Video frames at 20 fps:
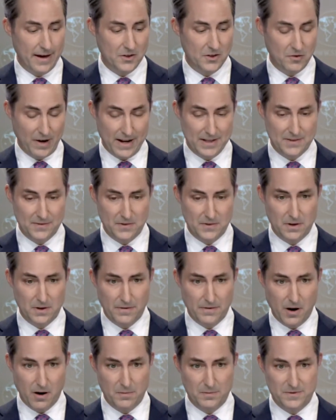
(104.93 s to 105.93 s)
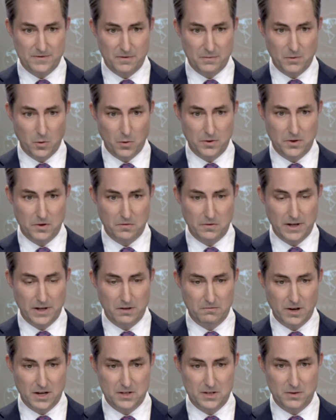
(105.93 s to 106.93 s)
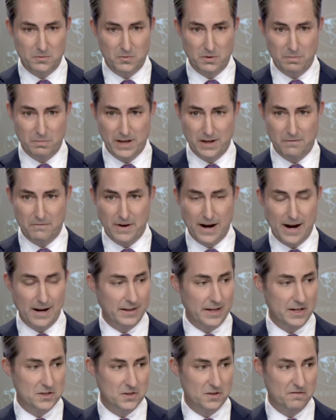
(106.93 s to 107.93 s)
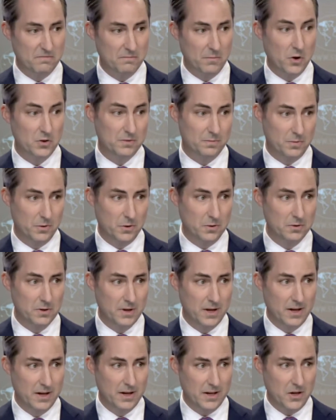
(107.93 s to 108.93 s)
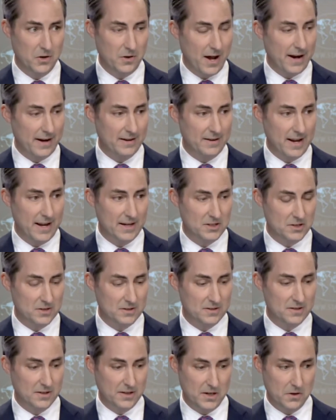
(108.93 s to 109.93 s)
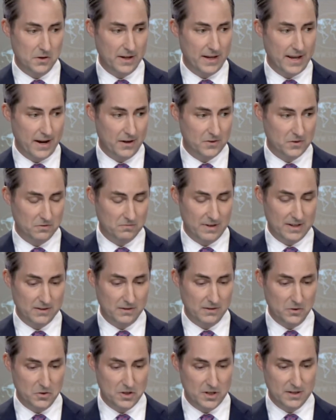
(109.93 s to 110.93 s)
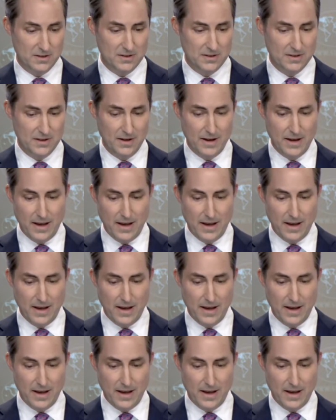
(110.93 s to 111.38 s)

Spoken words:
transfer of arms from North Korea to Russia would be in violation of multiple United Nations Security Council resolutions.